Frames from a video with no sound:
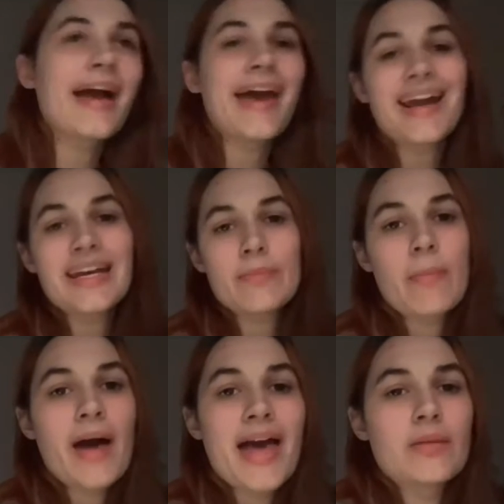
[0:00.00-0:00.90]
I had it in my
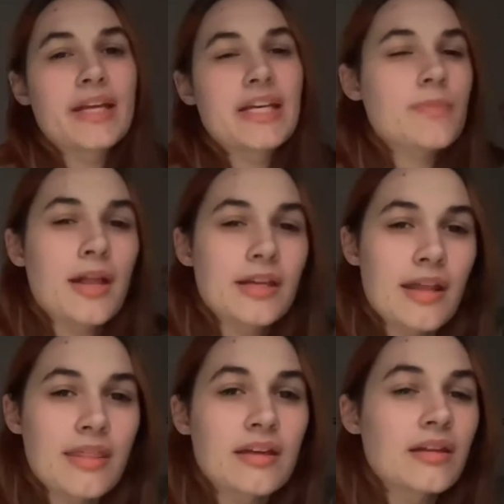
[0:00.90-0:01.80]
mind, I'm like, it's probably
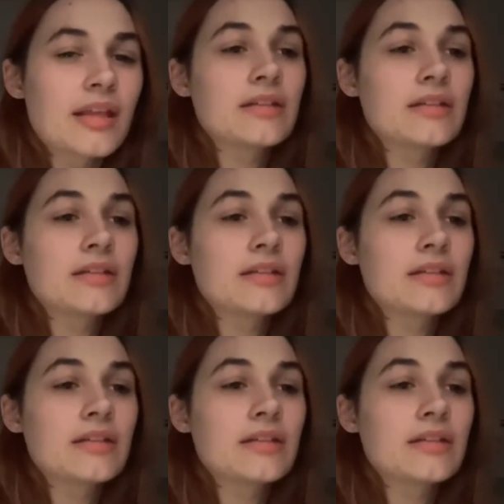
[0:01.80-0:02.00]
nothing, like,